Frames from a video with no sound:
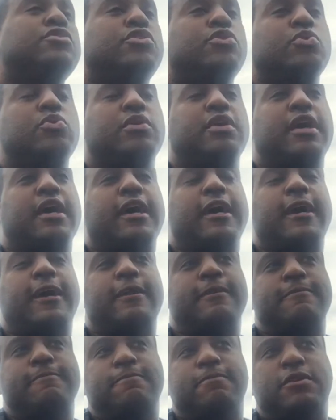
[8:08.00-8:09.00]
You
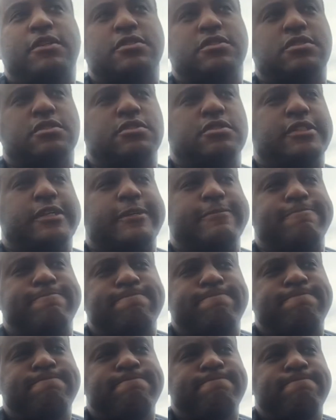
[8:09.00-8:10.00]
get, what else do you get?
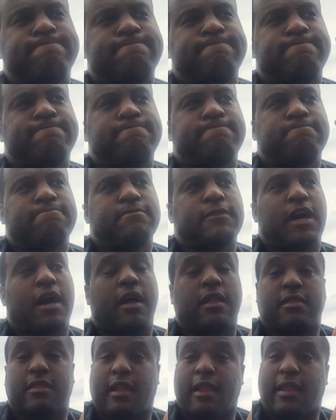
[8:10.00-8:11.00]

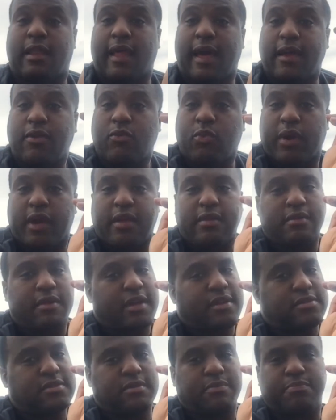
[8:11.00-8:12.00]
The lightweight,
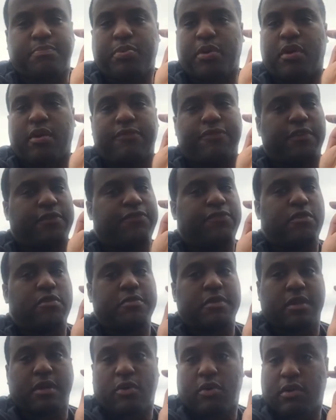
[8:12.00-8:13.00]
that is the perfect formula.